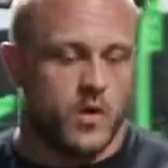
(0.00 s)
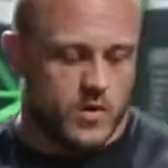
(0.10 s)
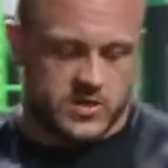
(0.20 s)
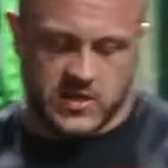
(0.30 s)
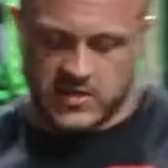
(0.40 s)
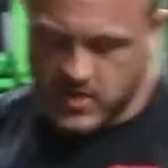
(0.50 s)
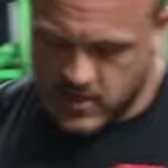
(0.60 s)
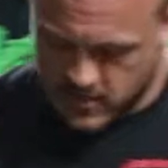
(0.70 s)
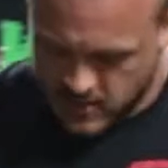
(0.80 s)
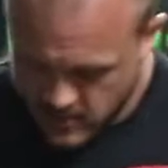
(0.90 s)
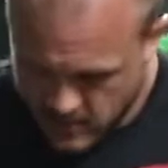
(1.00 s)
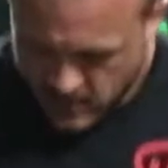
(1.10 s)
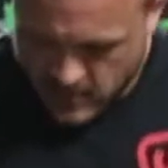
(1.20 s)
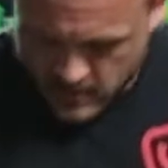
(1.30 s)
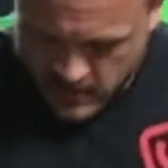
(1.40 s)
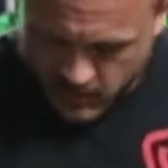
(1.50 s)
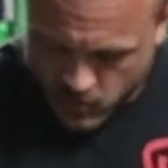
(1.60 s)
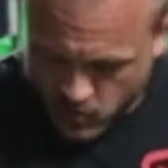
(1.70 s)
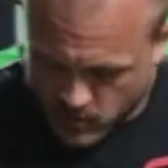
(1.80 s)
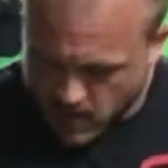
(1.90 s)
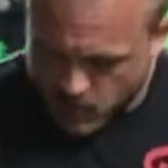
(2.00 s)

one, which is if you get a